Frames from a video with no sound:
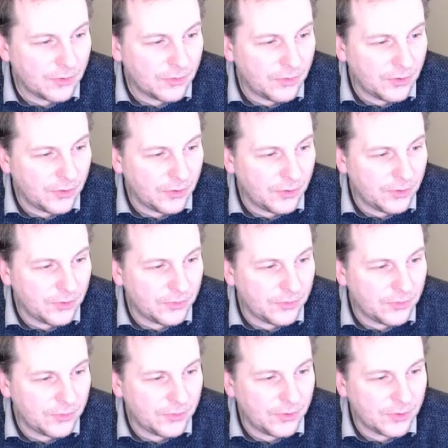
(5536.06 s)
the
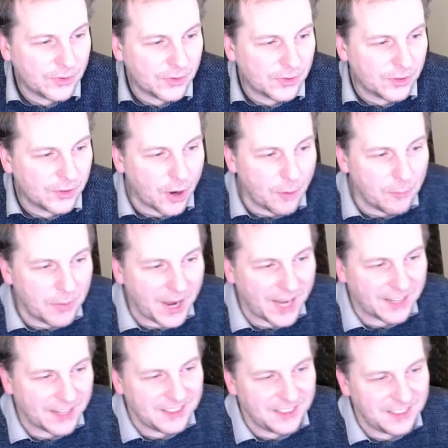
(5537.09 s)

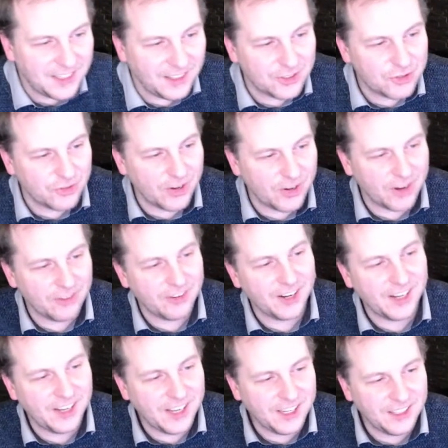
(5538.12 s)
compact
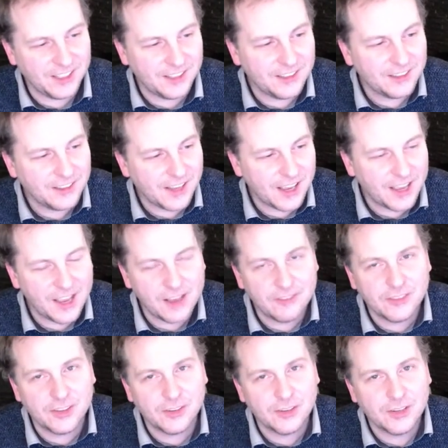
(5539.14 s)
DL380. Yeah, I
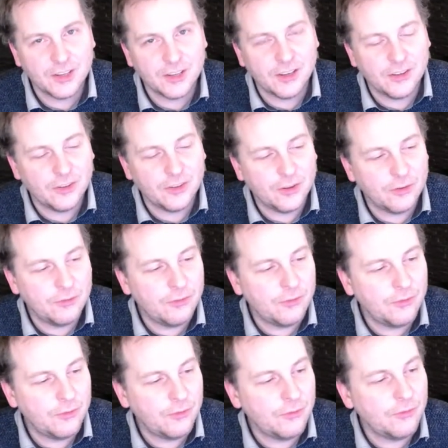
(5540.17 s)
have the
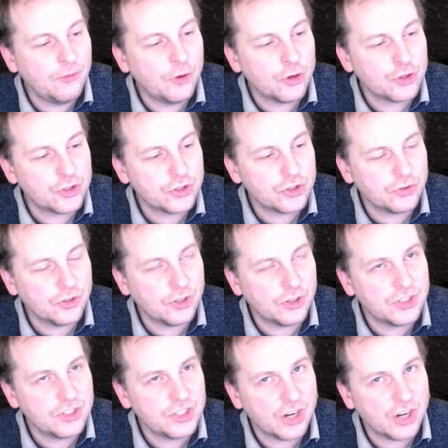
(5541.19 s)
version, the
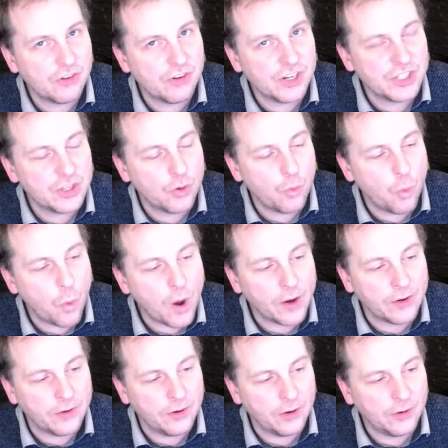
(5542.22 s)
generation
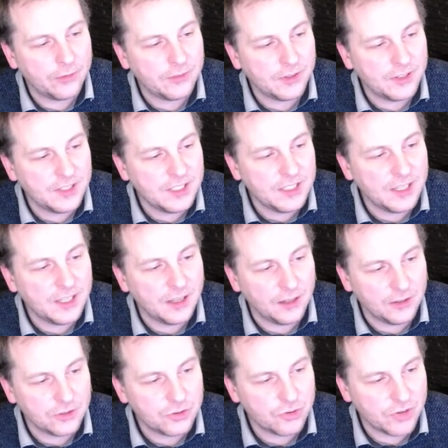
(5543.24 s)
1 of the
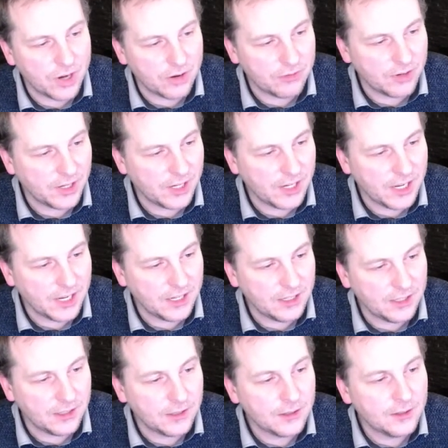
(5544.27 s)

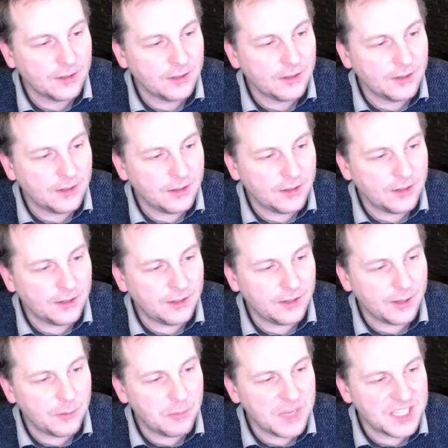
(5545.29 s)
DL380, and
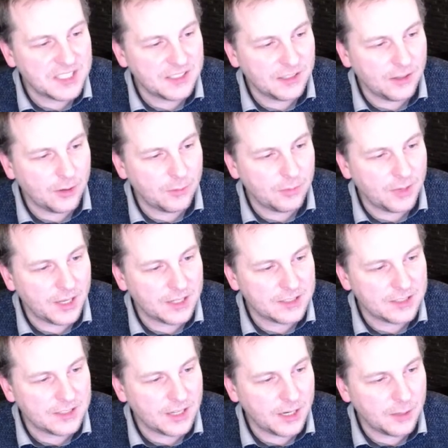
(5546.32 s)
I messed it up
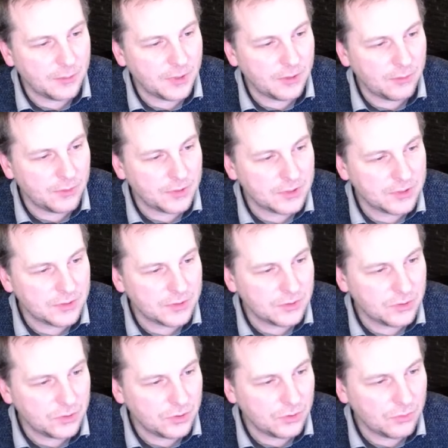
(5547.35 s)
last time. Let's
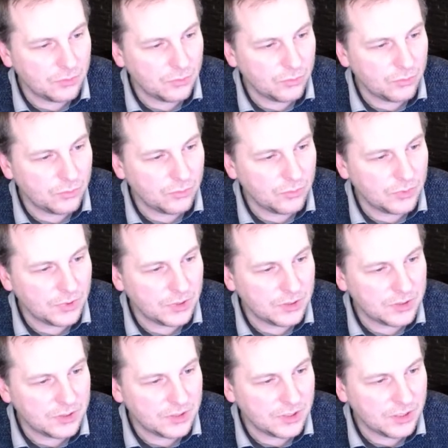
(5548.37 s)

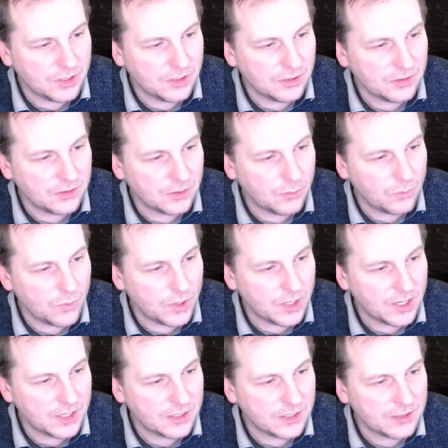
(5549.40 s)
see,
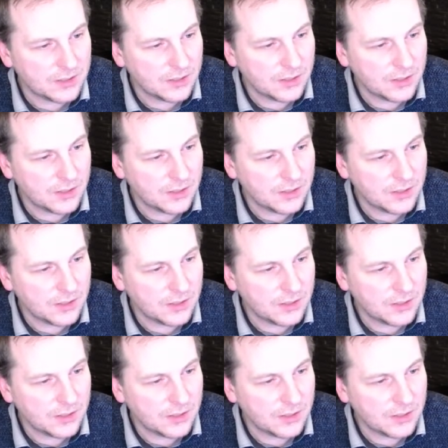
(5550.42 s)
someone has.